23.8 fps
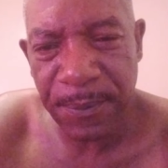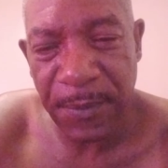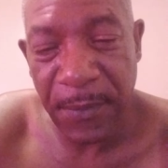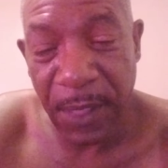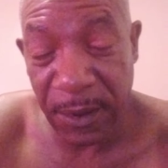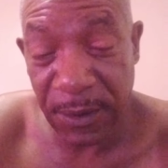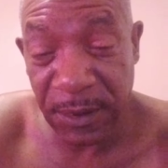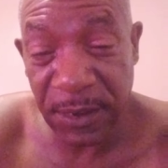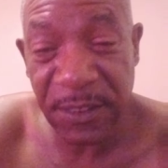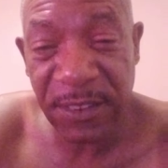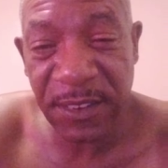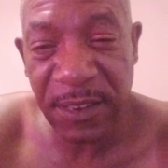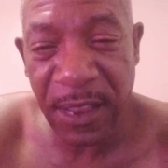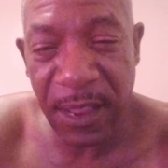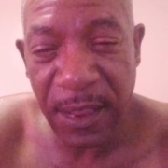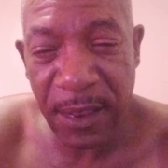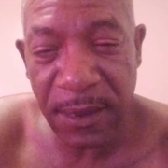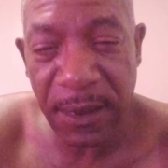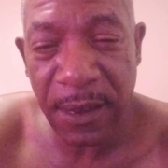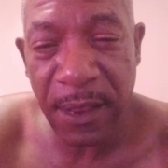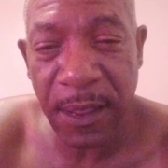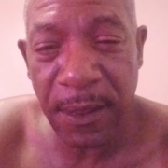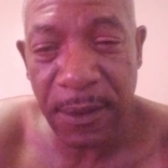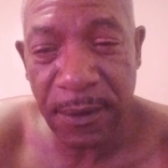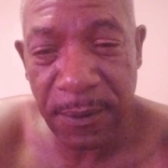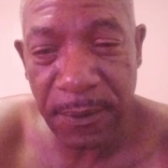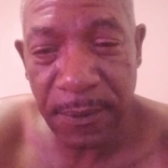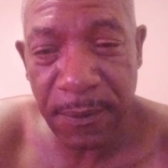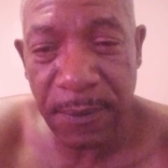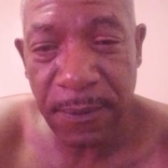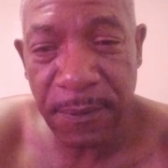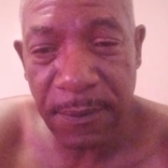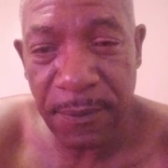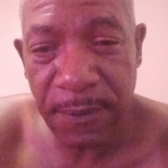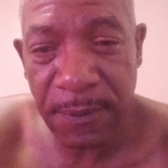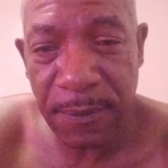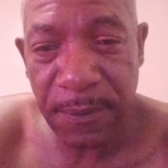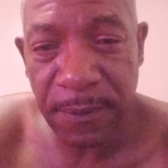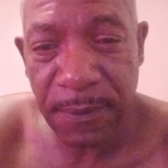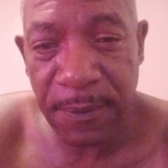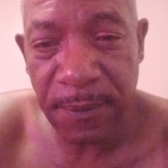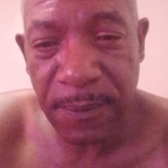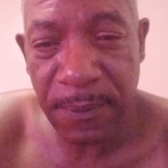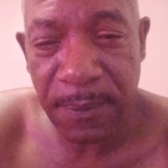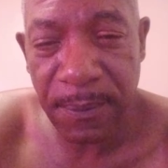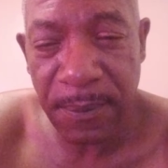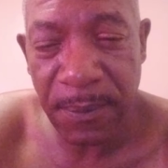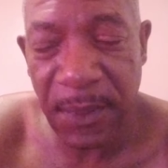Understand
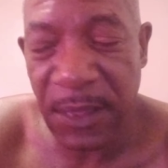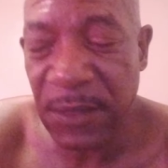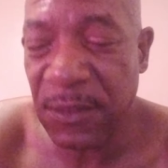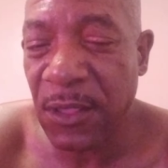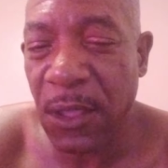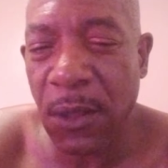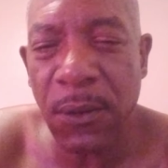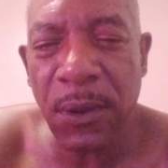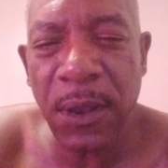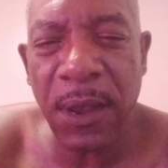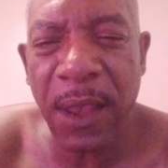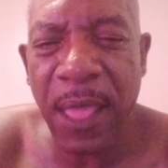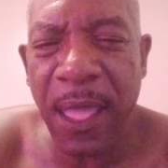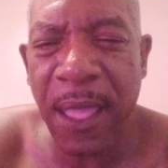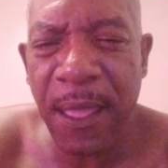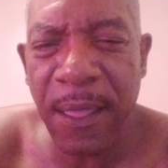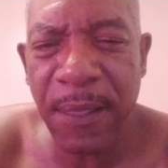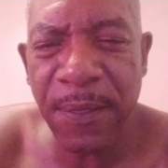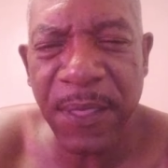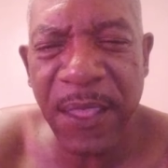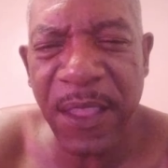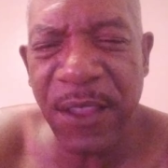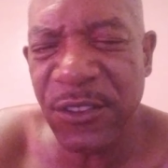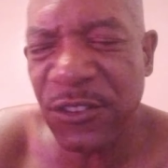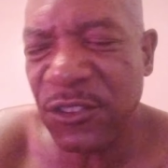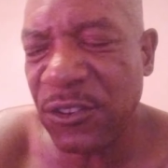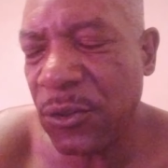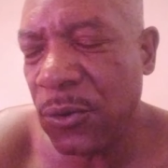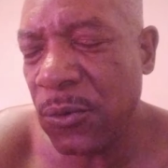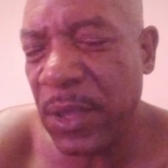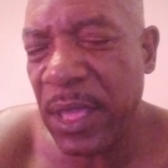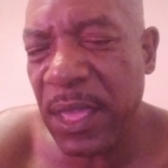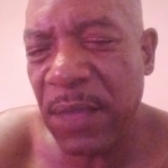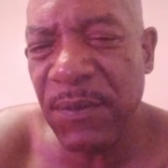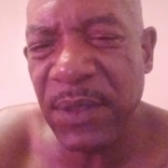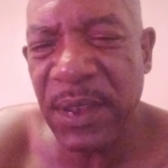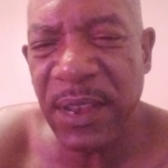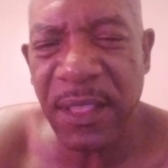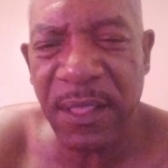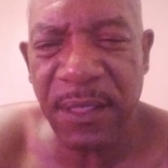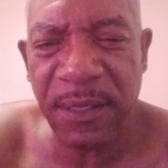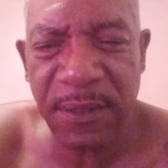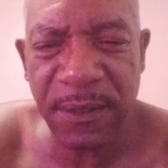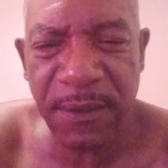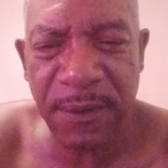that. It's all a lie. There's no evidence.